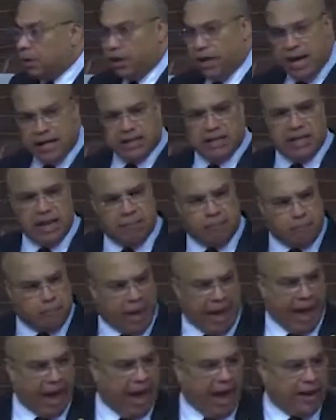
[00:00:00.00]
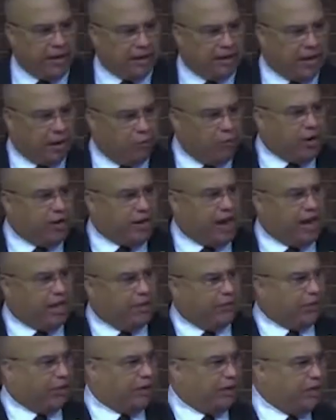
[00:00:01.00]
Isn't it bad that we can't
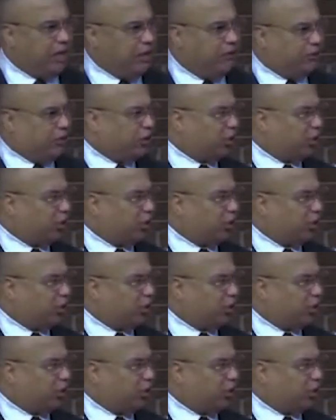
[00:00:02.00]
even leave